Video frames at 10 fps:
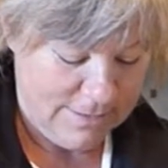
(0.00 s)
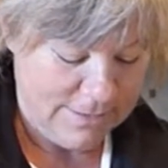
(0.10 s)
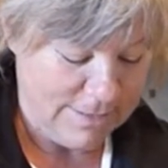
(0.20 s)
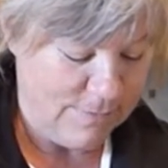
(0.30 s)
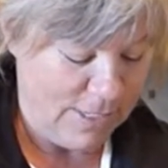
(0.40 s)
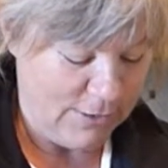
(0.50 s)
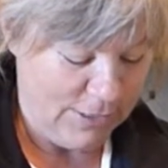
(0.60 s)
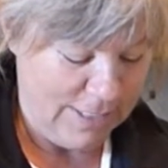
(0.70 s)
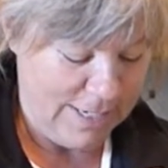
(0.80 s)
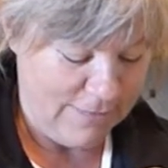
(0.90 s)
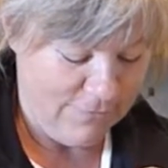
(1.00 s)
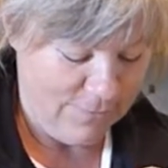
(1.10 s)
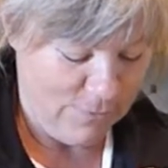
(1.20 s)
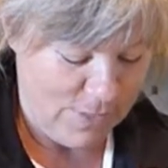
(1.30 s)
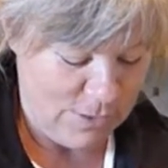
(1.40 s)
since I'm not looking at it
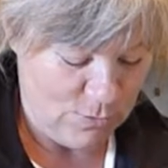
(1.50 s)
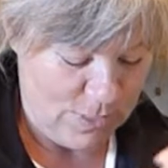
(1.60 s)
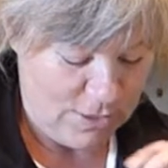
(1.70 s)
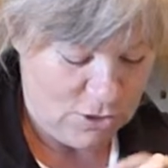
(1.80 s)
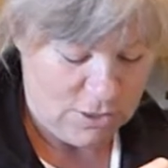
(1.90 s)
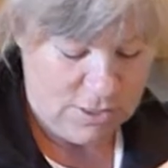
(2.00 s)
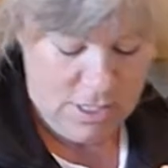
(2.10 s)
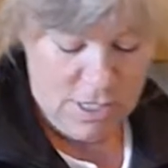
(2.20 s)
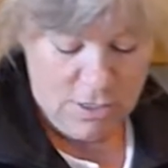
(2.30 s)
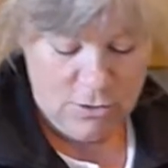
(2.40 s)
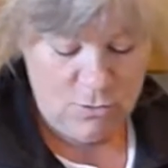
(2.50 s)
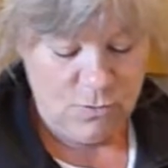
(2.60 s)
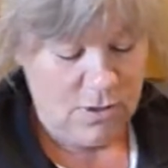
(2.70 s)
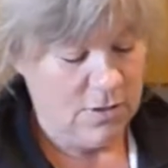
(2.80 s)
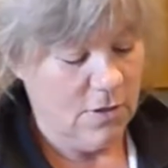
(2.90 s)
from the right direction.
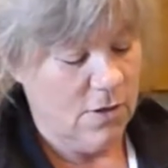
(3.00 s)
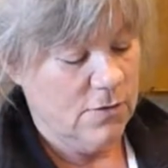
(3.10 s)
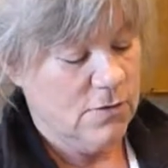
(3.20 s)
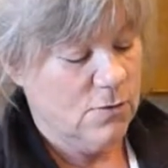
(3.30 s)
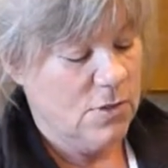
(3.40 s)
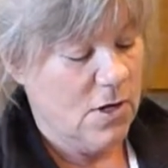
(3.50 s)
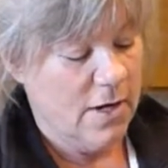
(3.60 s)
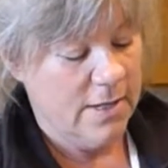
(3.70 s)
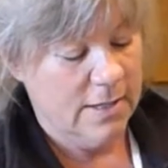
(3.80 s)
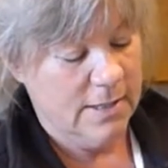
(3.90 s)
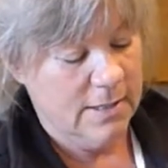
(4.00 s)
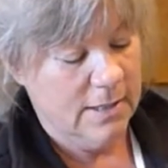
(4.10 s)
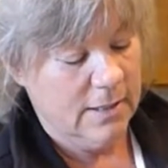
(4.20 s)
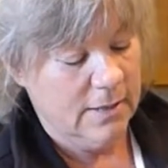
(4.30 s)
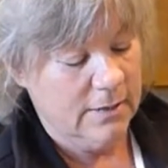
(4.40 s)
You can also tie
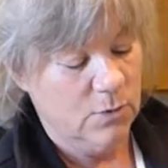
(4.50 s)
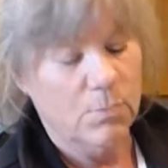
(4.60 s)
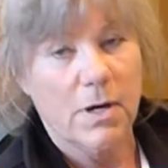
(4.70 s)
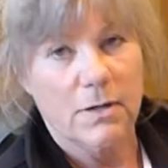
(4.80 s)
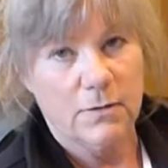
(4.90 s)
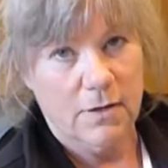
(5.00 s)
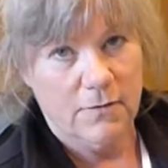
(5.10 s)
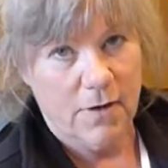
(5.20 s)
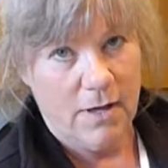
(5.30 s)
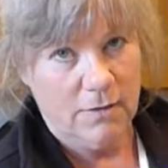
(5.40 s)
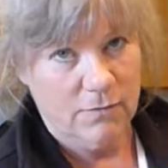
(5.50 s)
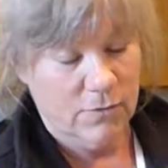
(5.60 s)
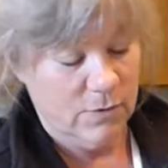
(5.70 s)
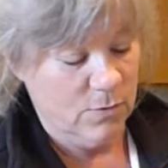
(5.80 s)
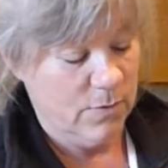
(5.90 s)
in a little bottle of olive
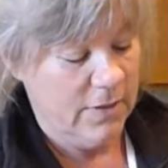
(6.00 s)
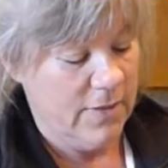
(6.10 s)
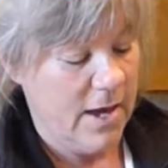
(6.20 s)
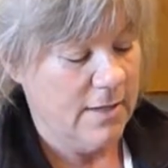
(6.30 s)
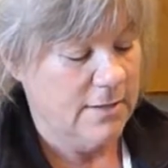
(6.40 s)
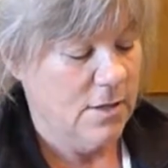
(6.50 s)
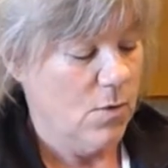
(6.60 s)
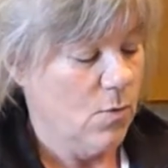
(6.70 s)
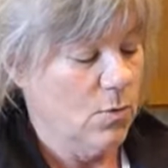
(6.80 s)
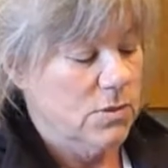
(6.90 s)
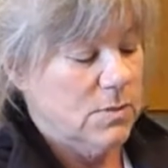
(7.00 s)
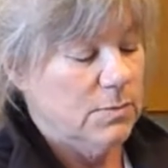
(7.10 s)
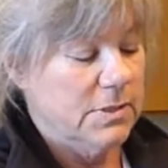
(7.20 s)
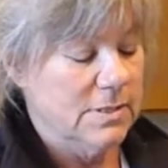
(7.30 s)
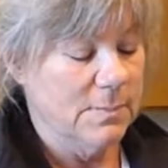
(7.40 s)
oil with that, or
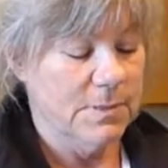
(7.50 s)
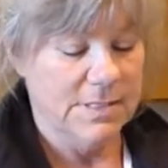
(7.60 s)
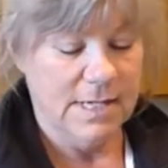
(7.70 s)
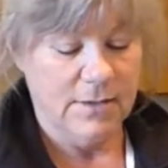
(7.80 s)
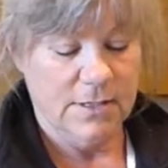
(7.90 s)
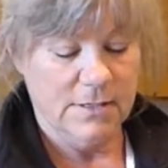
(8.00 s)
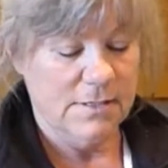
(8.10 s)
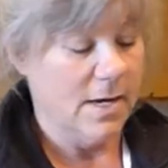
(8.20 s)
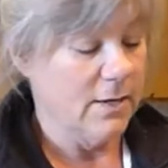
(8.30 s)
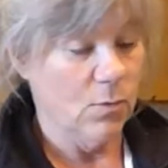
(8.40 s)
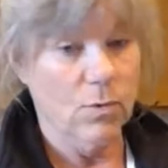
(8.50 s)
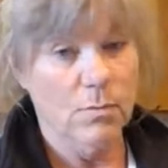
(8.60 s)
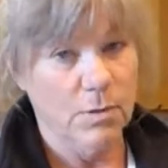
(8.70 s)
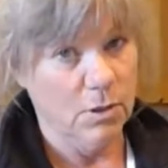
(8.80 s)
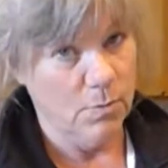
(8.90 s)
simply slip it down inside,
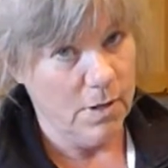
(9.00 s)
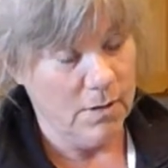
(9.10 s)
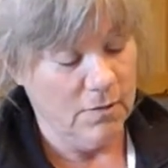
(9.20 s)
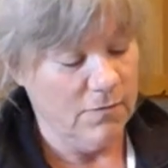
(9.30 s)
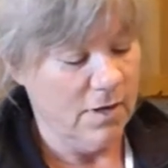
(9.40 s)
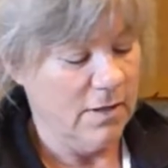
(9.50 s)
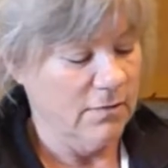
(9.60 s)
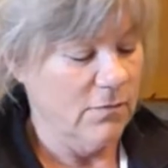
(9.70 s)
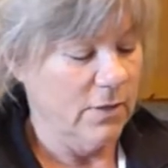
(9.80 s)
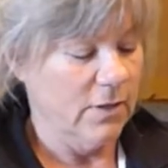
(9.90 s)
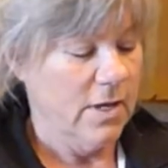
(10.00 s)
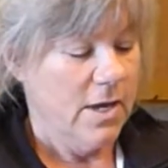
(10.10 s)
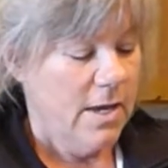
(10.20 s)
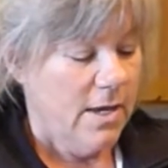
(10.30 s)
or a bigger bottle of olive oil.